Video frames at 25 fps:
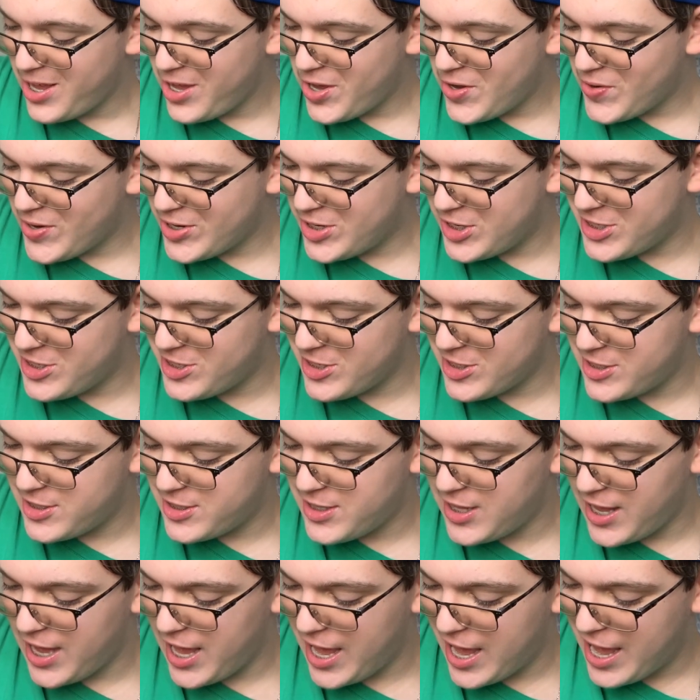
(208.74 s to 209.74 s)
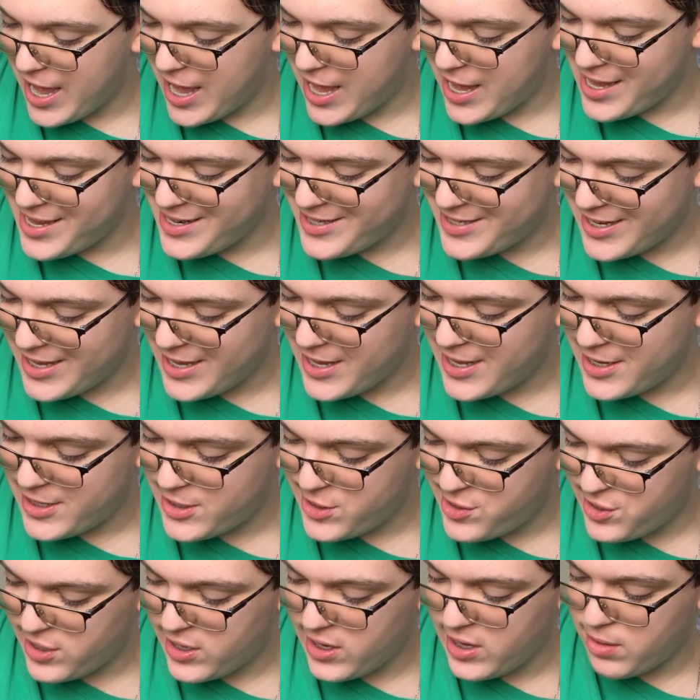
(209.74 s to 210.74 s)
which is just the A, D,
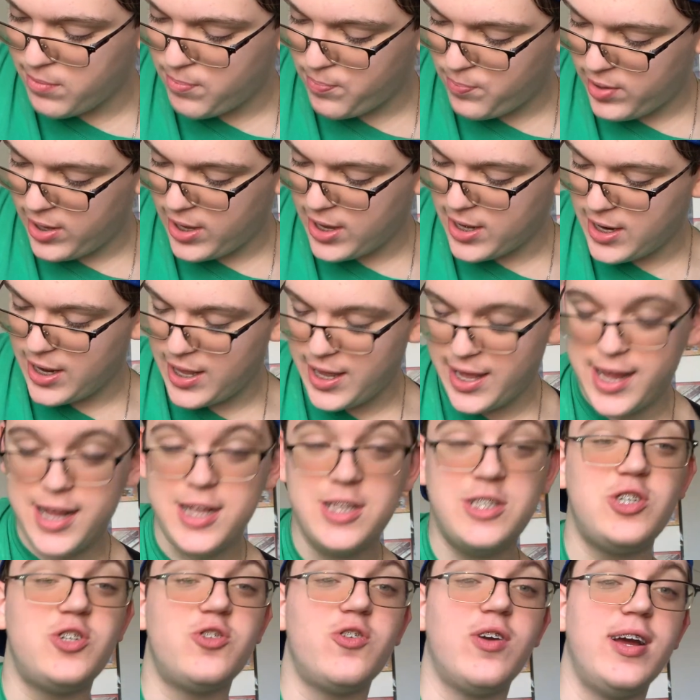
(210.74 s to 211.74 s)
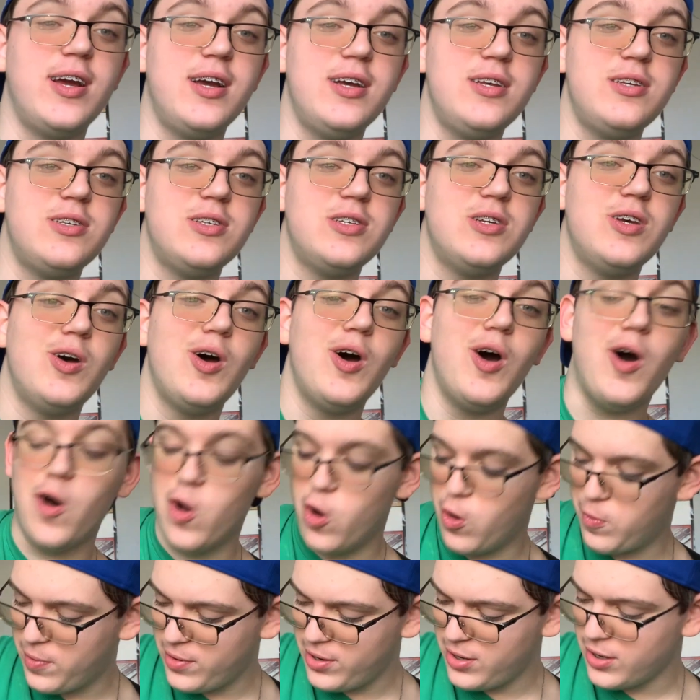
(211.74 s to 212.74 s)
G, B, and E strings
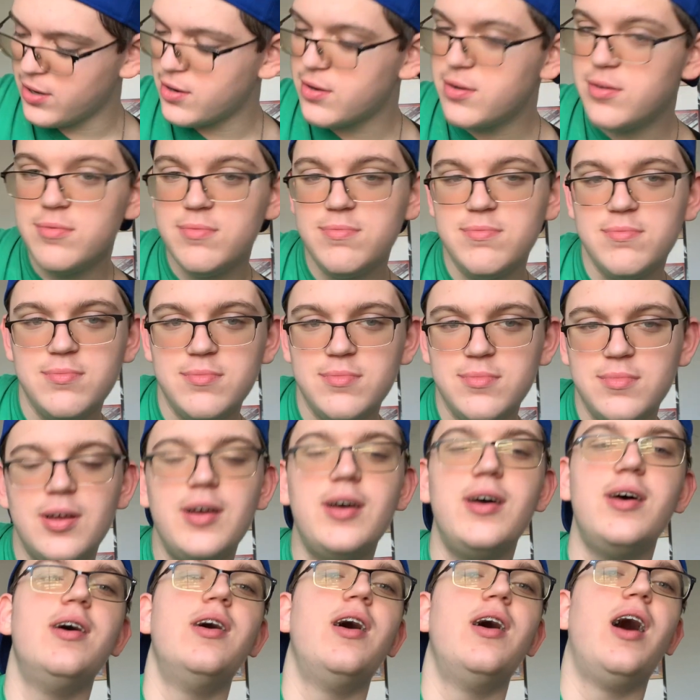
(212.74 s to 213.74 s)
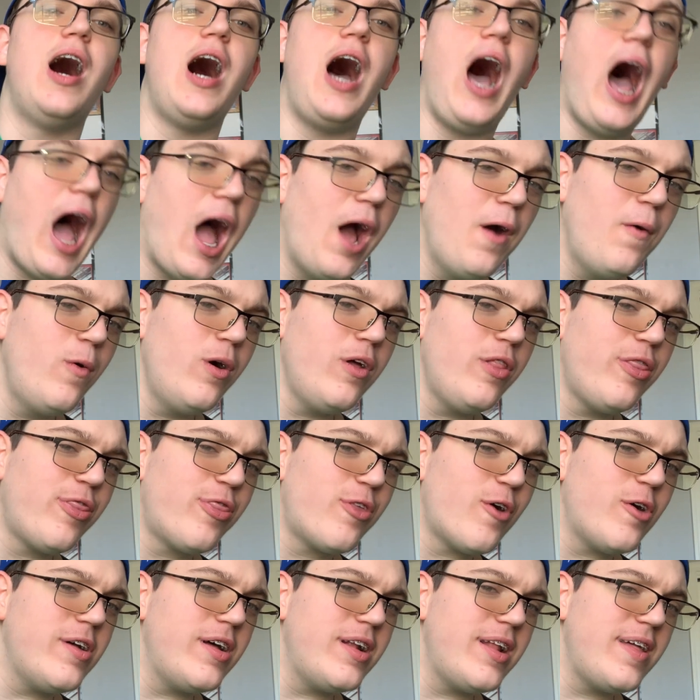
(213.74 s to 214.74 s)
open. I wouldn't
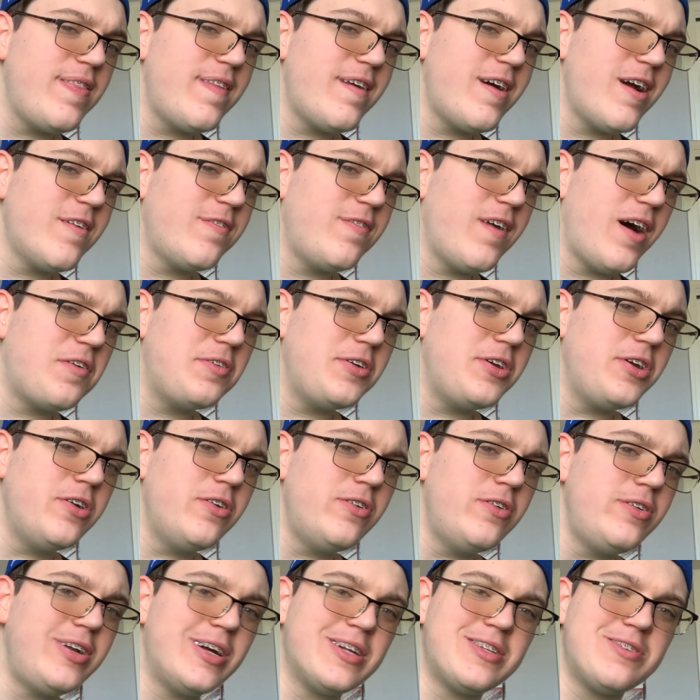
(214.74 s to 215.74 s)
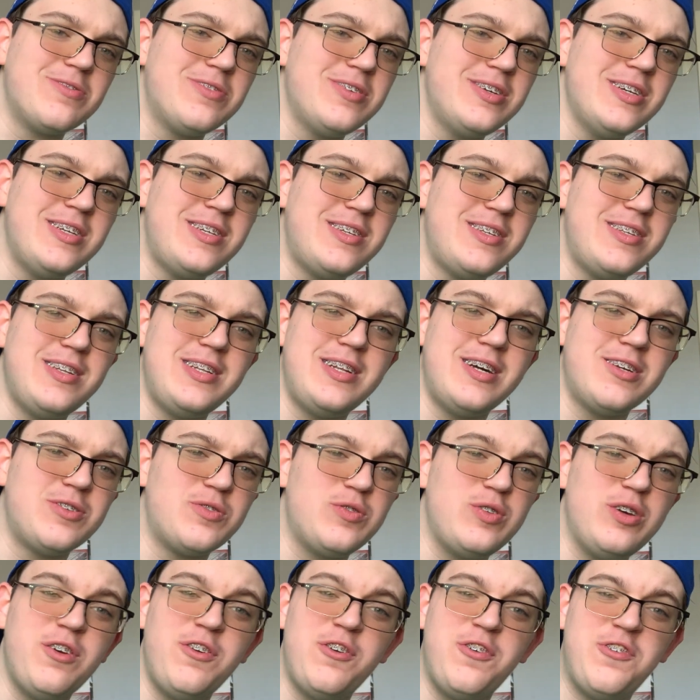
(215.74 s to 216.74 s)
throw that in there if I were you. It doesn't really
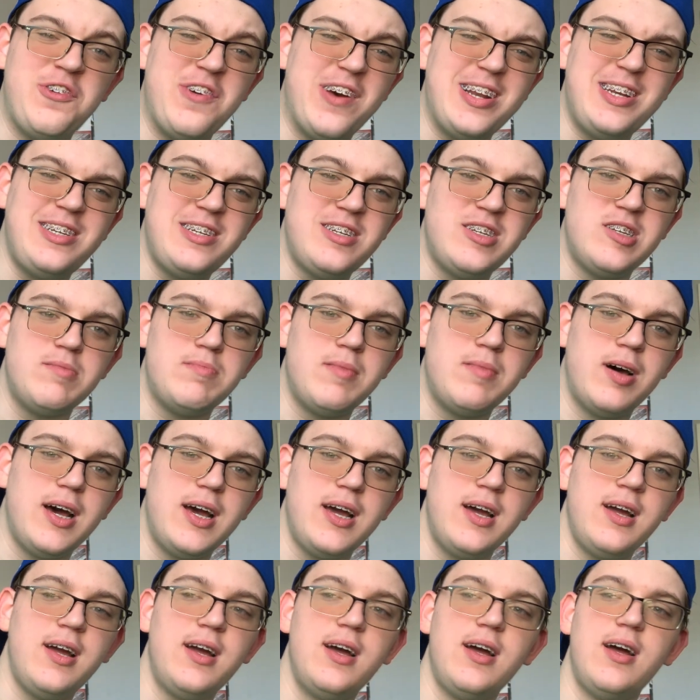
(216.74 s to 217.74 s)
fit to